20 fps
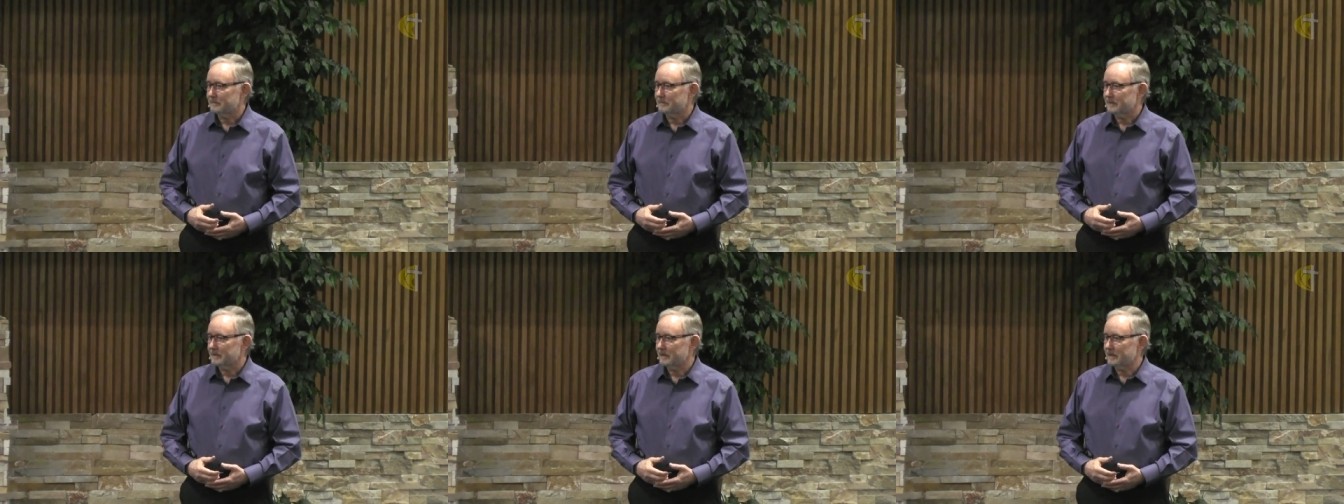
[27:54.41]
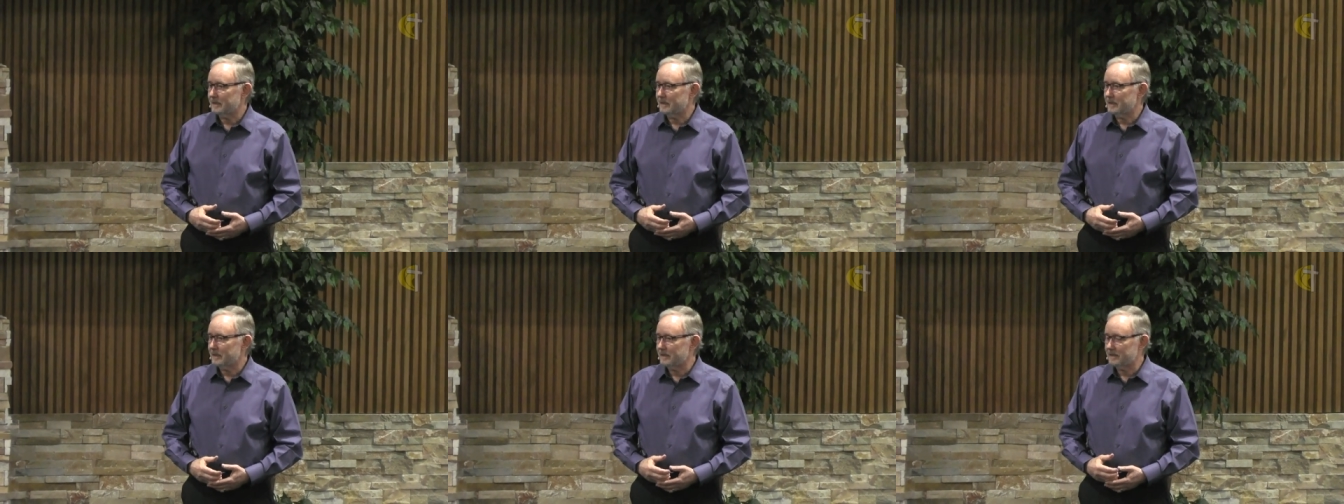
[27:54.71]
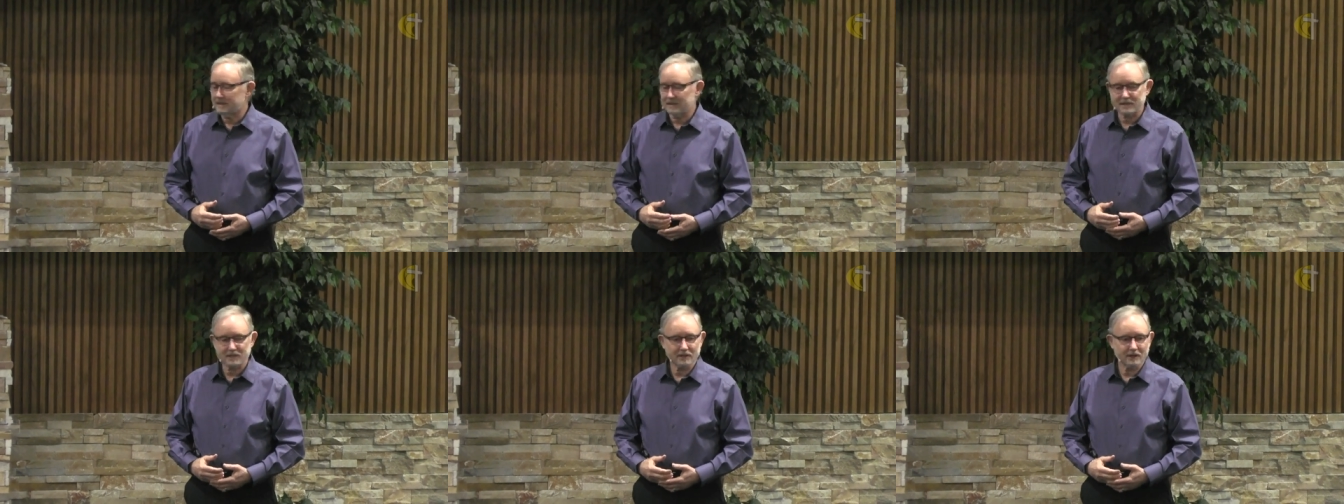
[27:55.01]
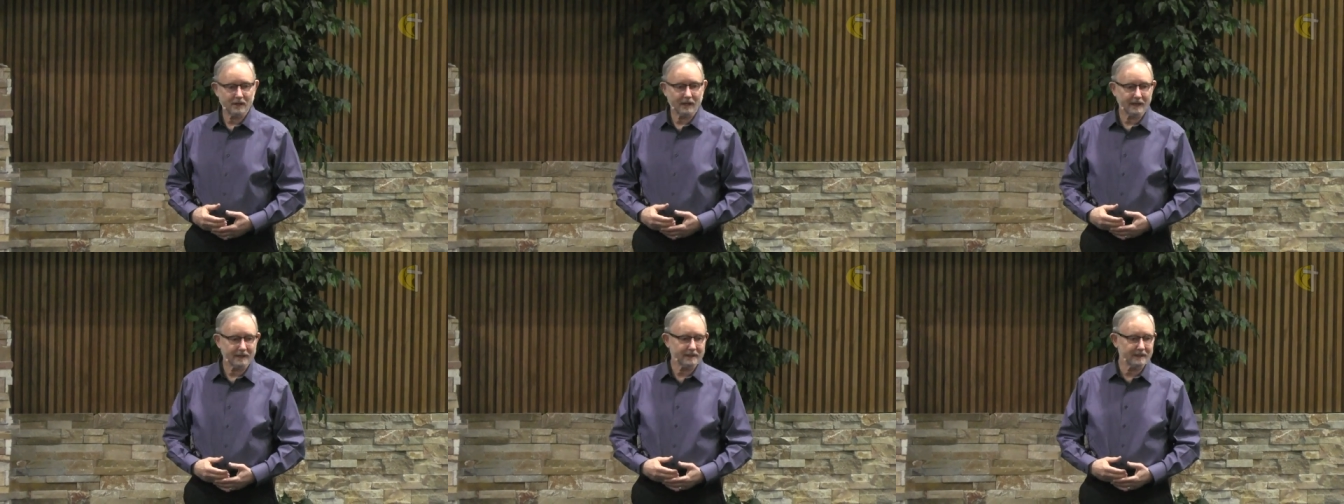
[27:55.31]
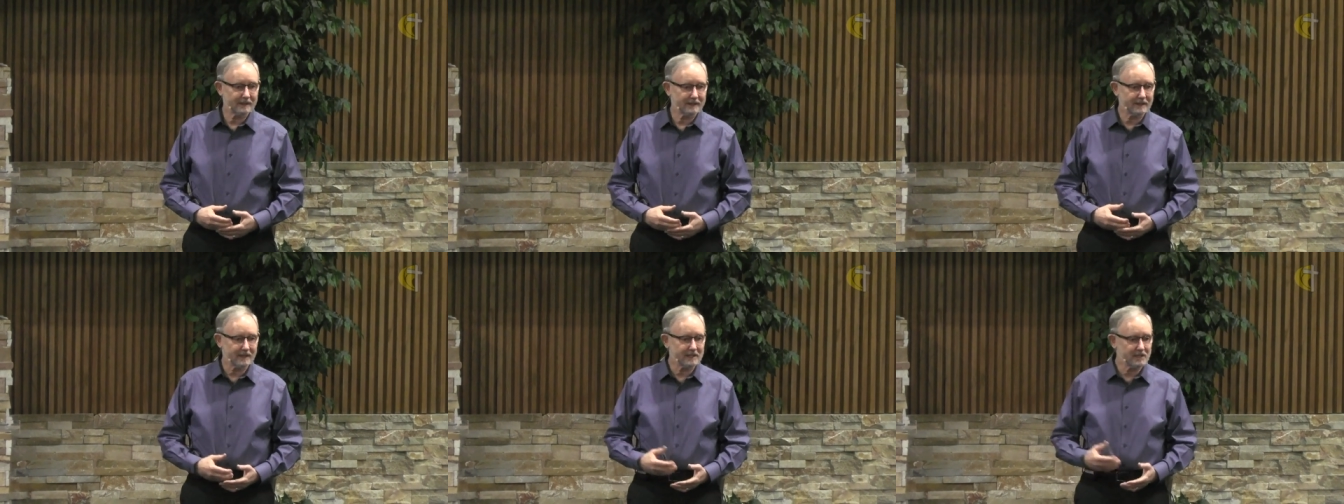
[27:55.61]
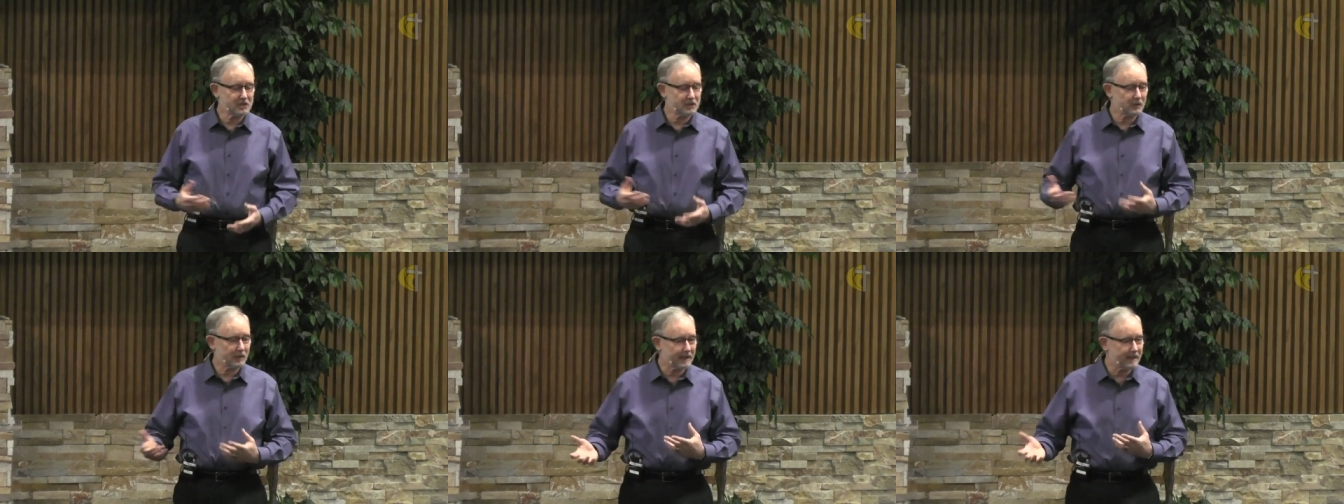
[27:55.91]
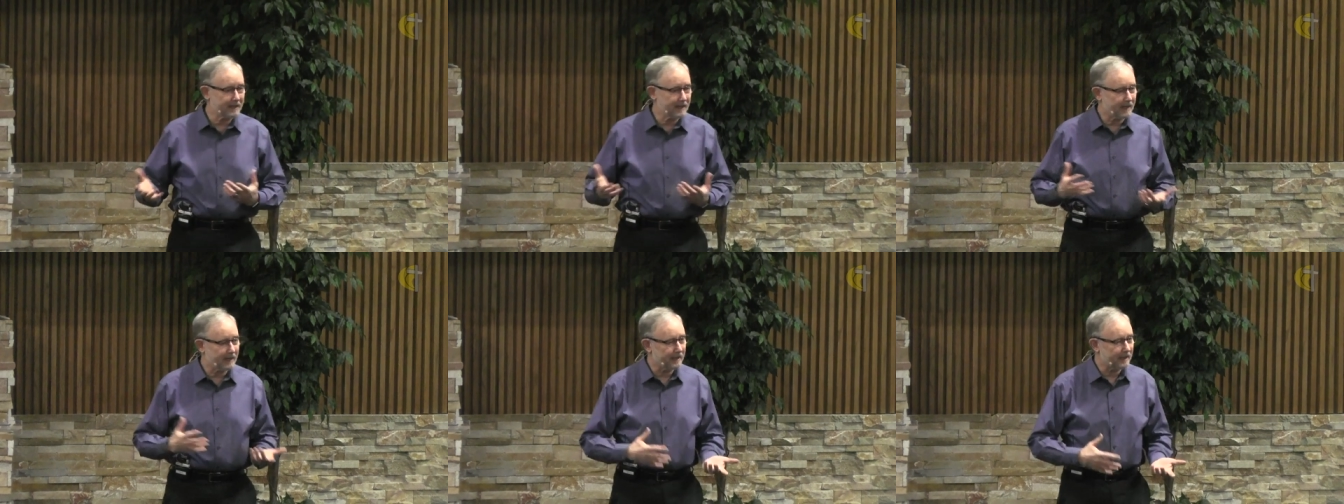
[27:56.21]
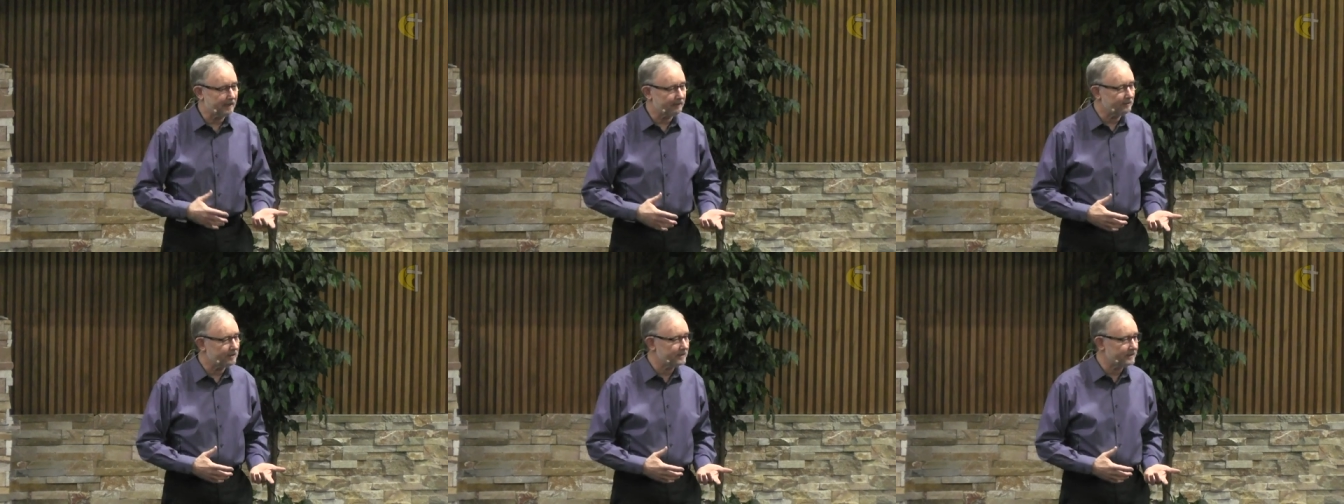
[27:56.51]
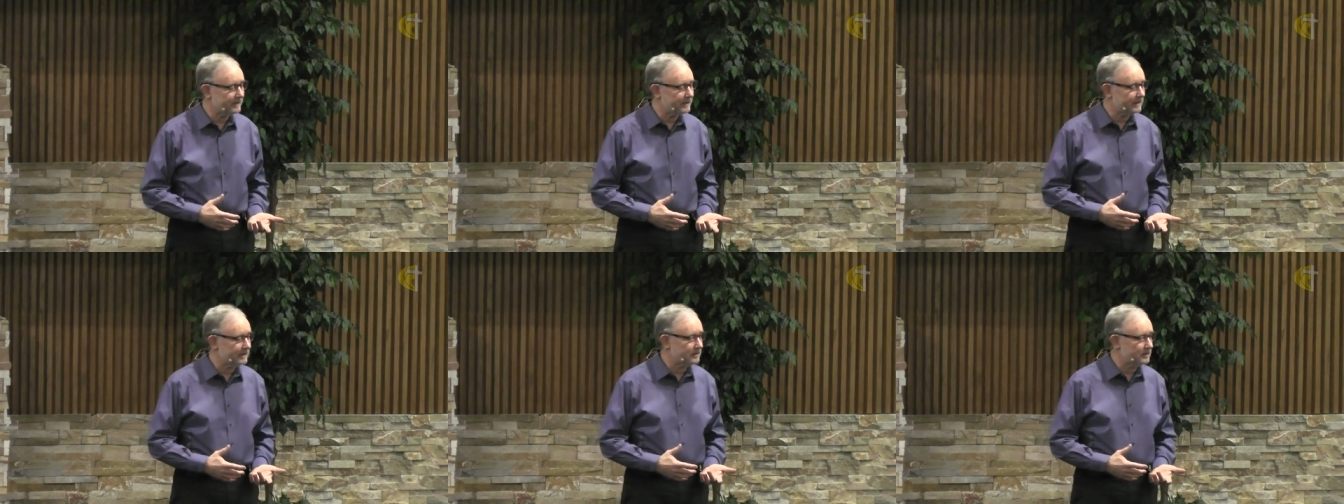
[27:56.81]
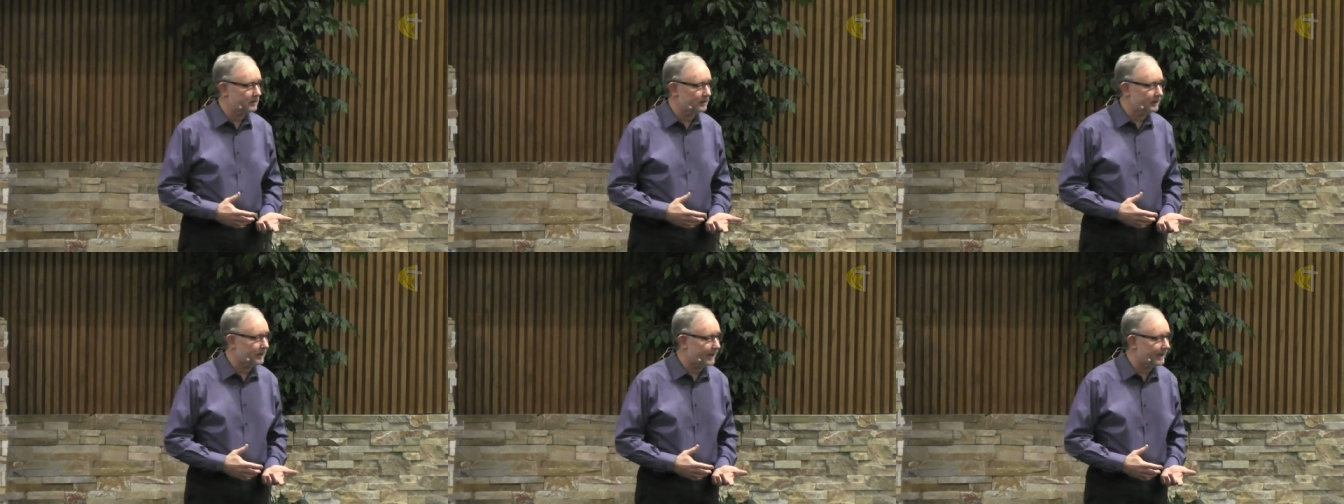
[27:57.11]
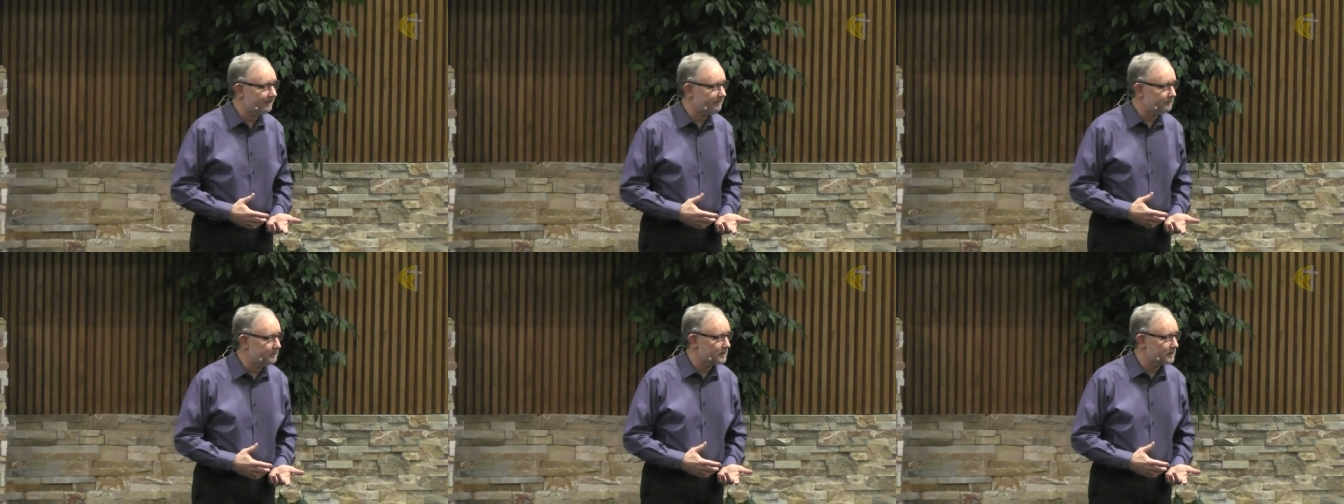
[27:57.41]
And it's not that they straighten out everything in your life,